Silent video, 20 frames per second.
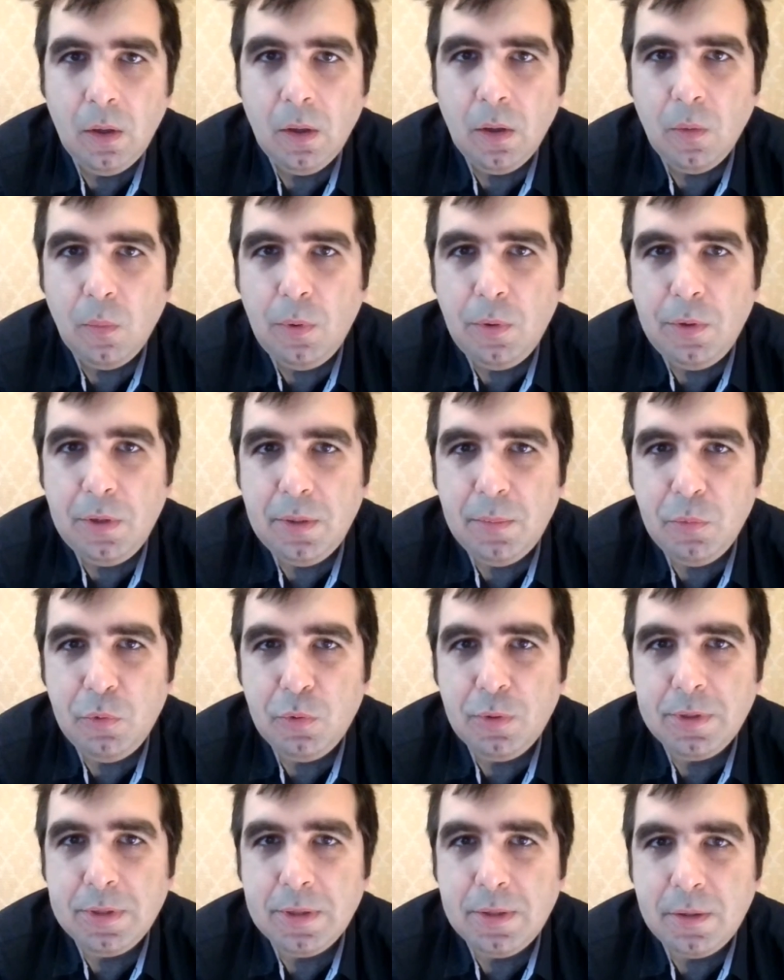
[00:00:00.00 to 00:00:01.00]
Welcome
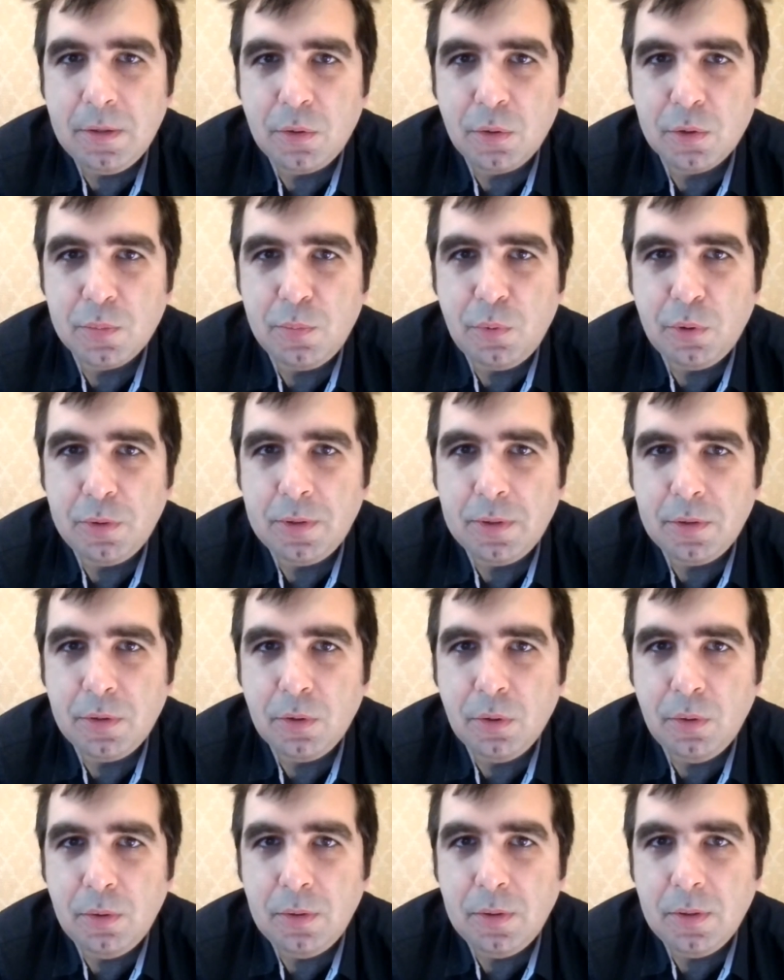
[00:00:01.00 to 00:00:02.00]
to another cross-border
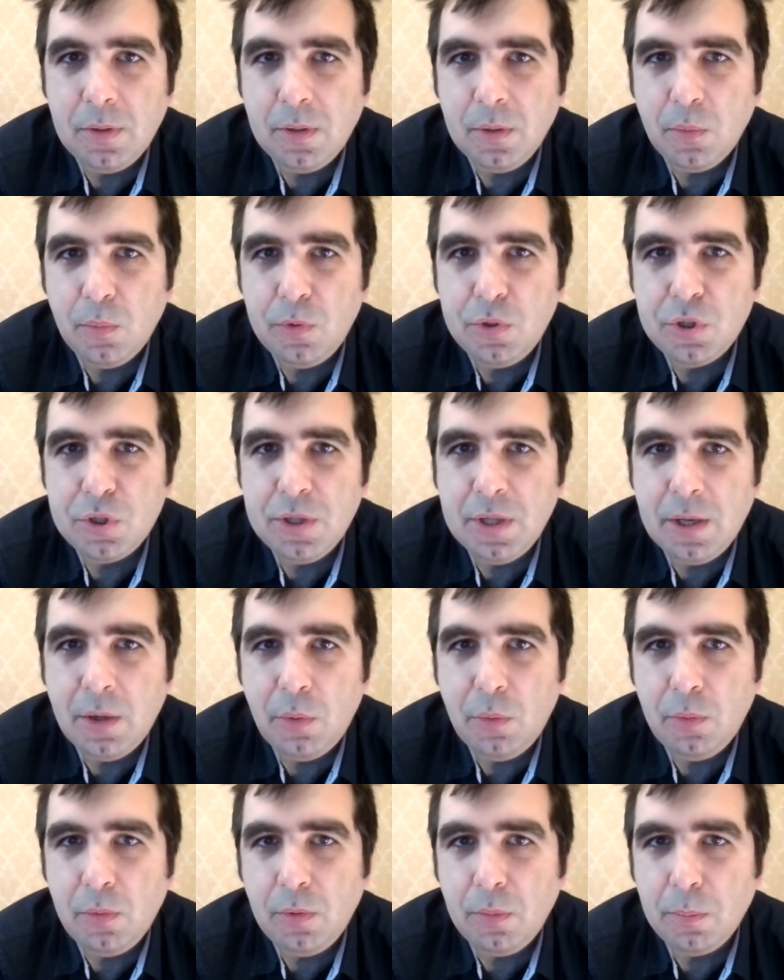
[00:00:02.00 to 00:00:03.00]
talk, which
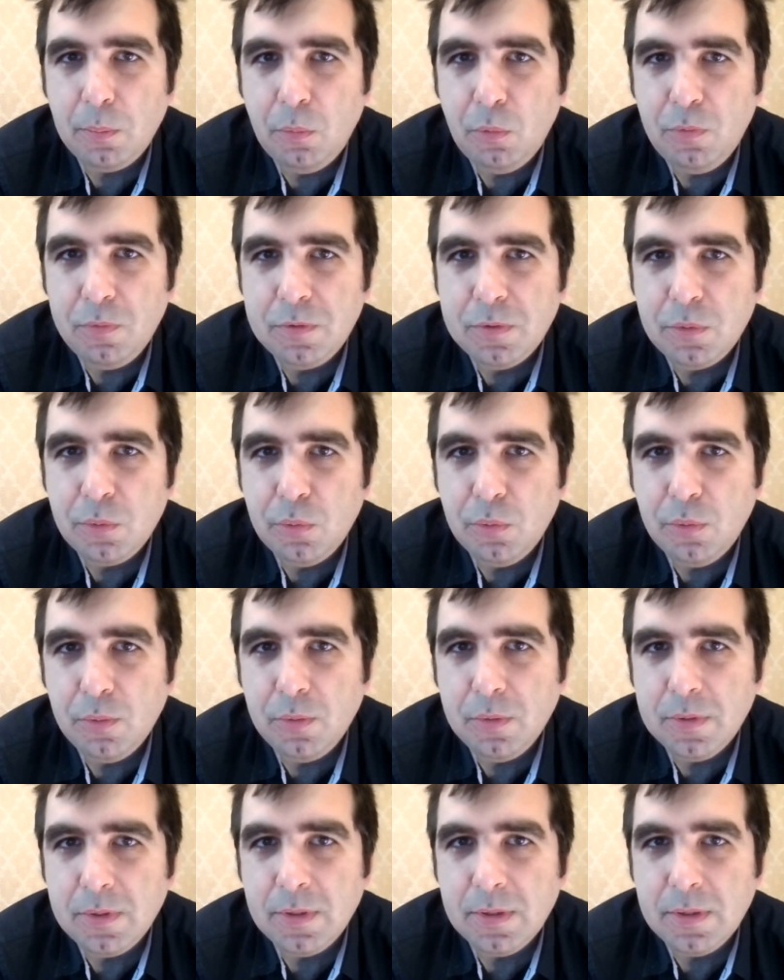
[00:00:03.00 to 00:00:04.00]
now moves
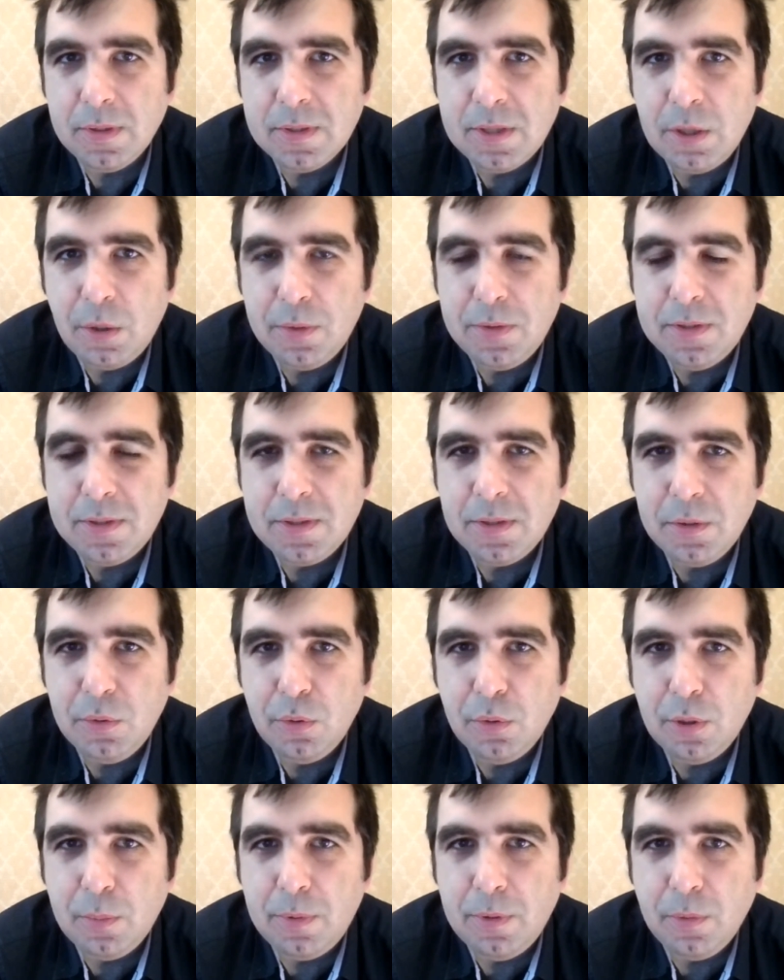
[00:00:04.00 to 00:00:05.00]
to Southeastern
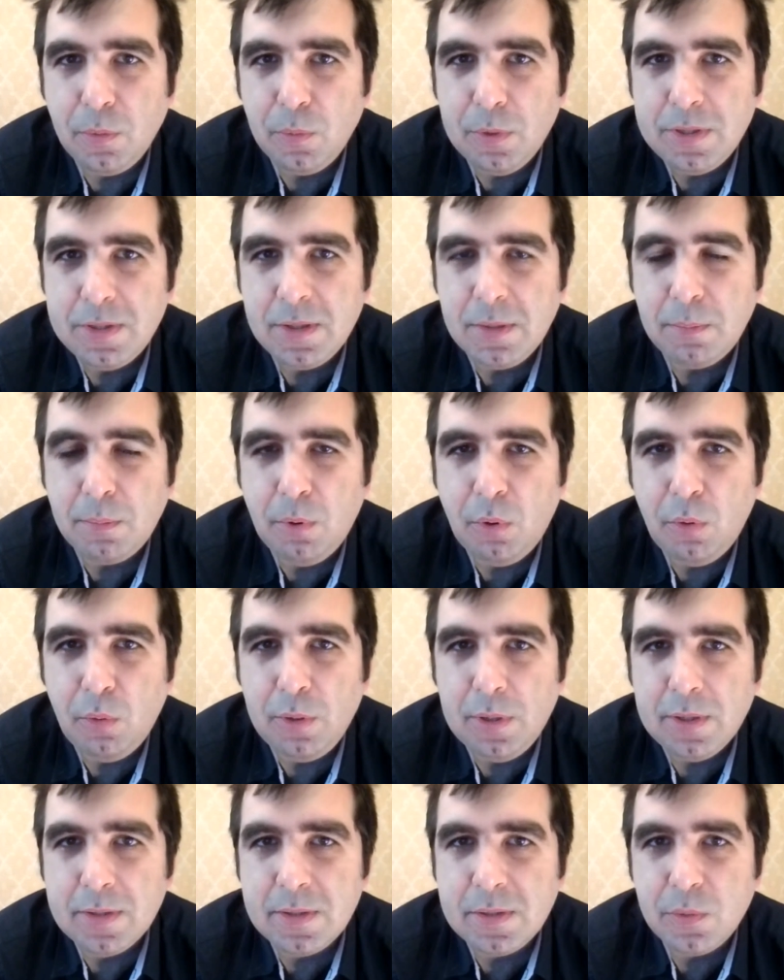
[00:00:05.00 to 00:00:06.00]
Europe and Western
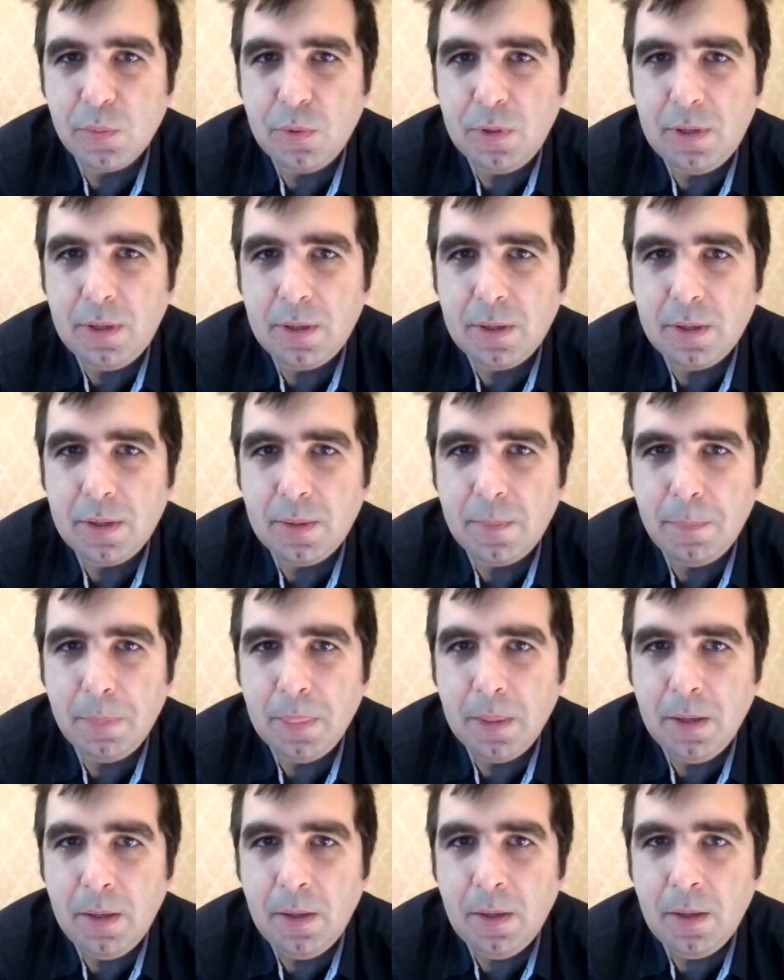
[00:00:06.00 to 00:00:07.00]
Balkans, where
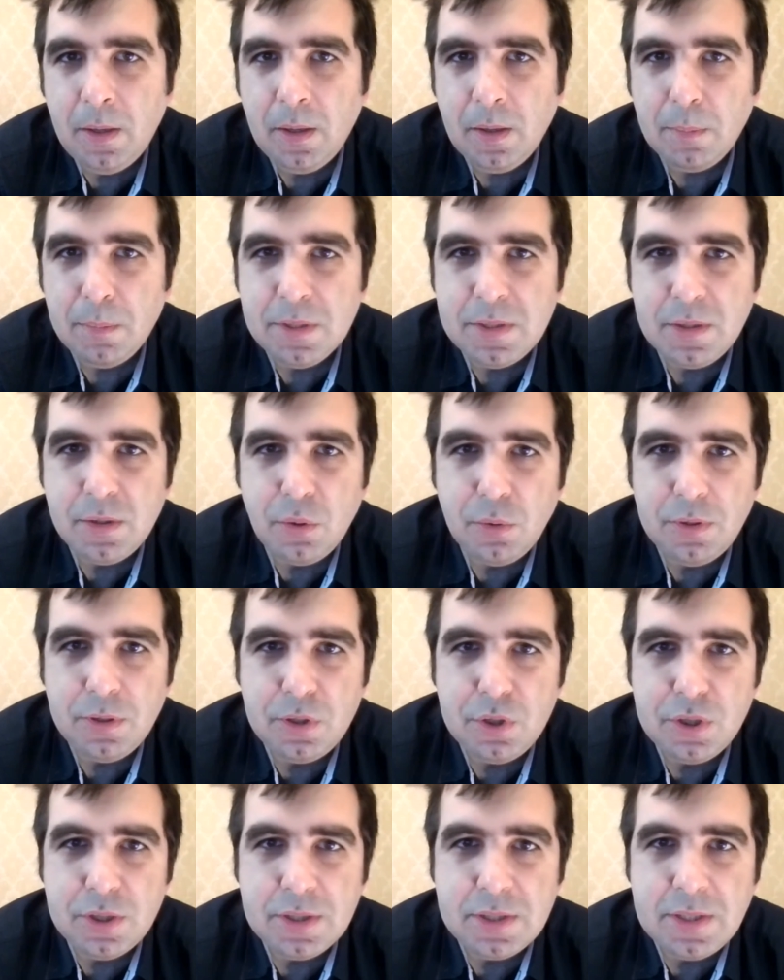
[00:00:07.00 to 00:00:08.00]
Macedonia
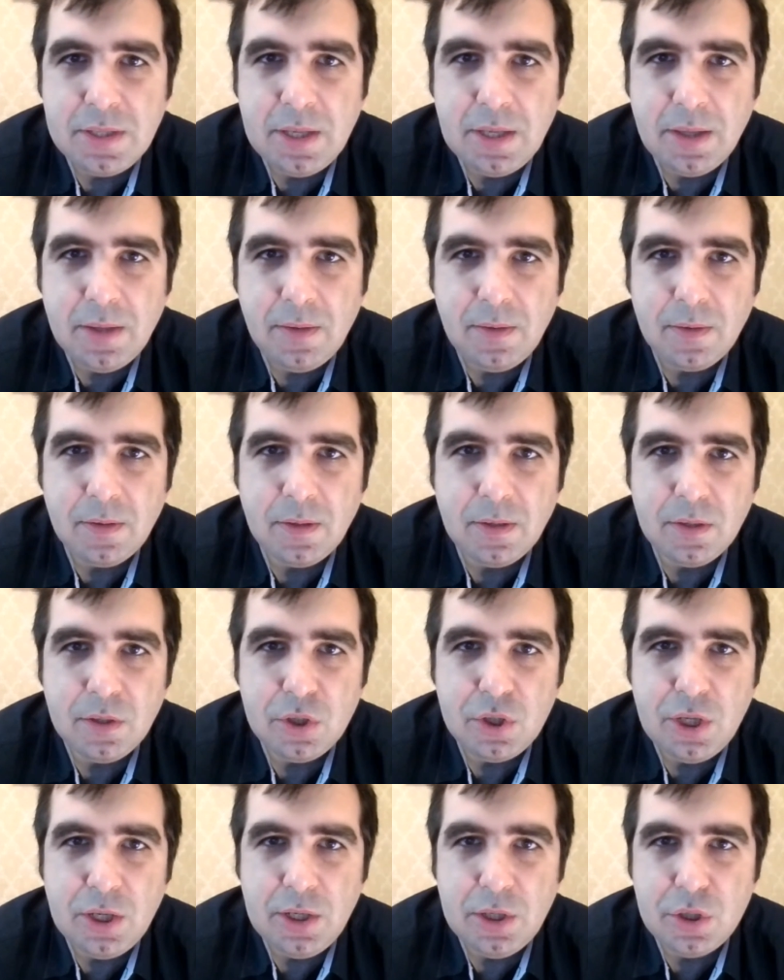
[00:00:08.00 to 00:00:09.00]
just had a
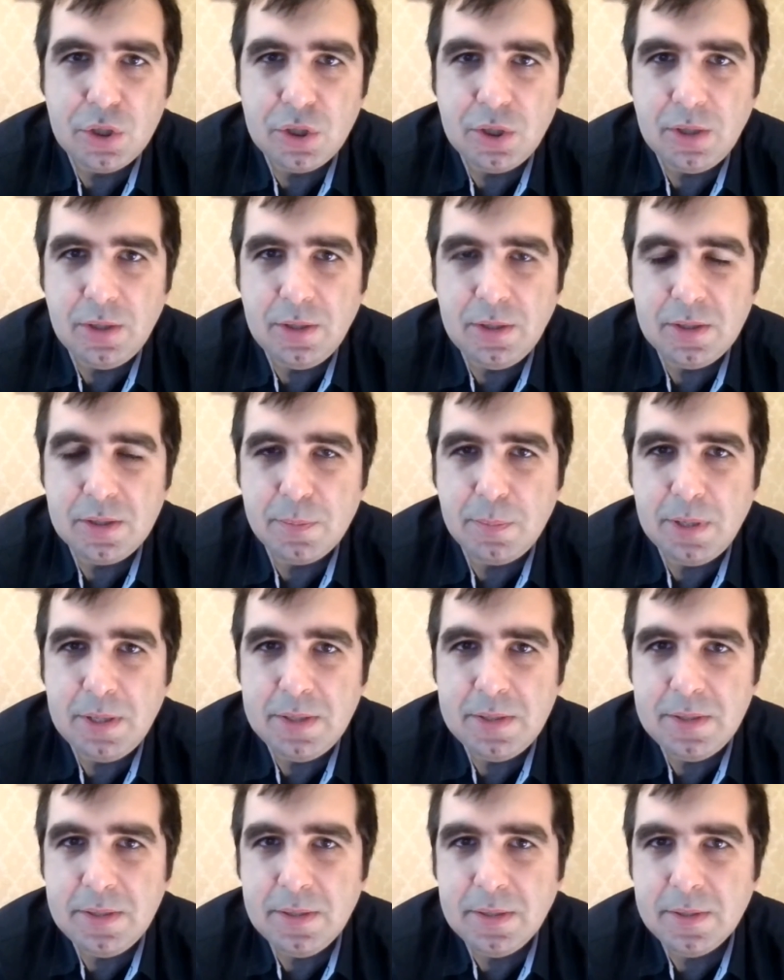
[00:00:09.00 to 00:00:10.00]
change in its
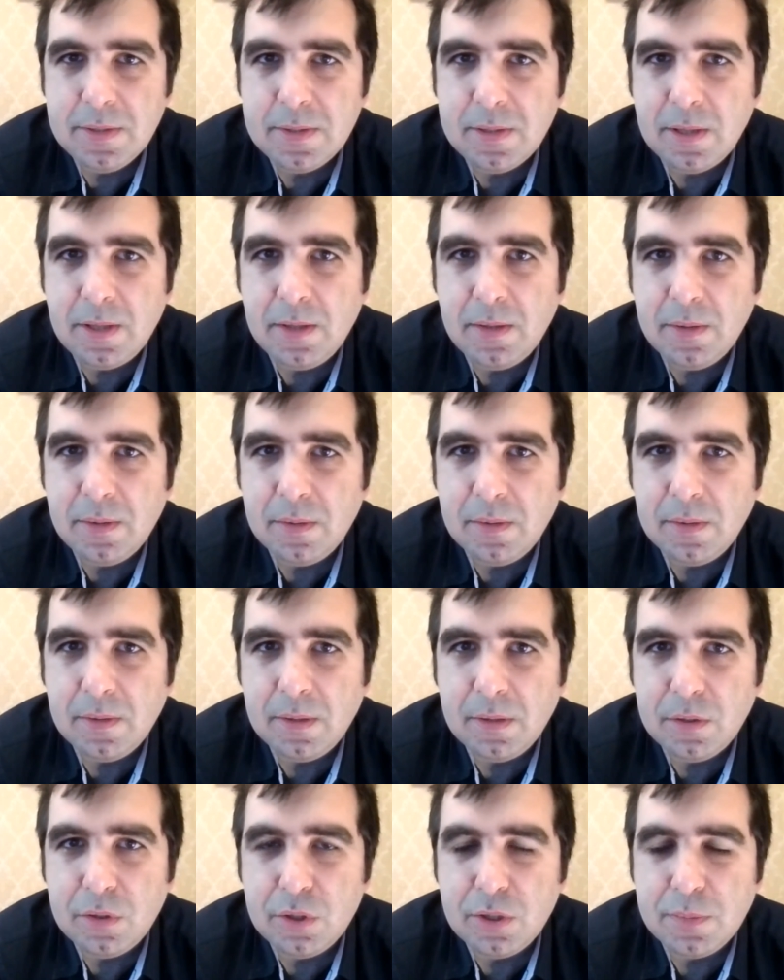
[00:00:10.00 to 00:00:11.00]
president and
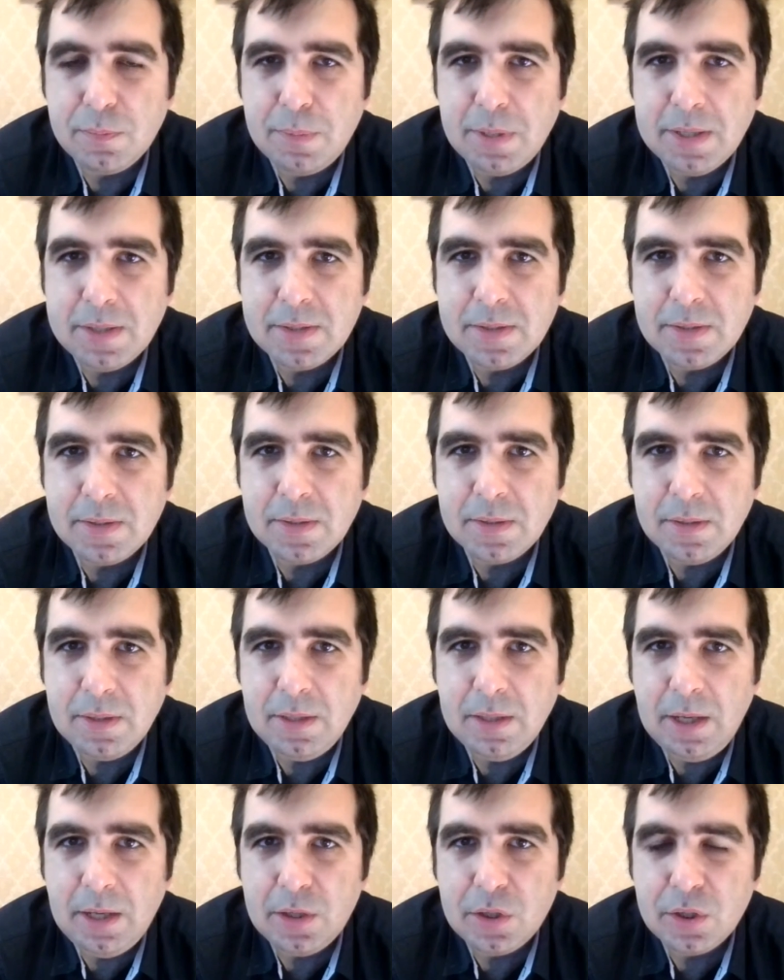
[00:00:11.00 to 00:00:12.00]
just passed
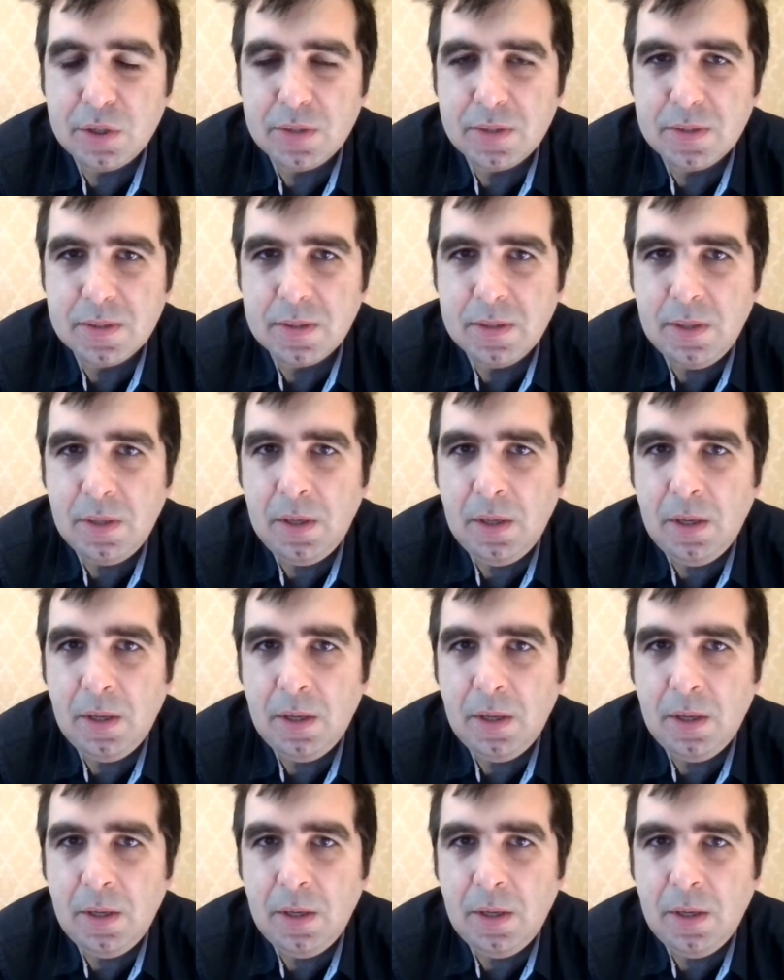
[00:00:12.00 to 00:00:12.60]
elections,